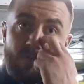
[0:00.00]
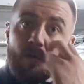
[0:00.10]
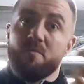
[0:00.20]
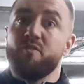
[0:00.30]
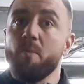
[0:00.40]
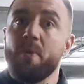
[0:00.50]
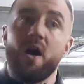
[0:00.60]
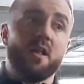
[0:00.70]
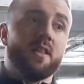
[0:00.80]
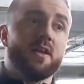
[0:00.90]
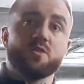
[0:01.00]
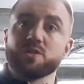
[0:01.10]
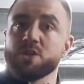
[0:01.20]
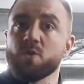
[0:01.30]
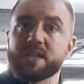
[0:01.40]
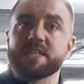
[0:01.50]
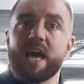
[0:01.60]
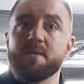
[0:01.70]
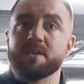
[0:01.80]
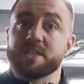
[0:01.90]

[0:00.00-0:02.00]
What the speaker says: Football doesn't look the same as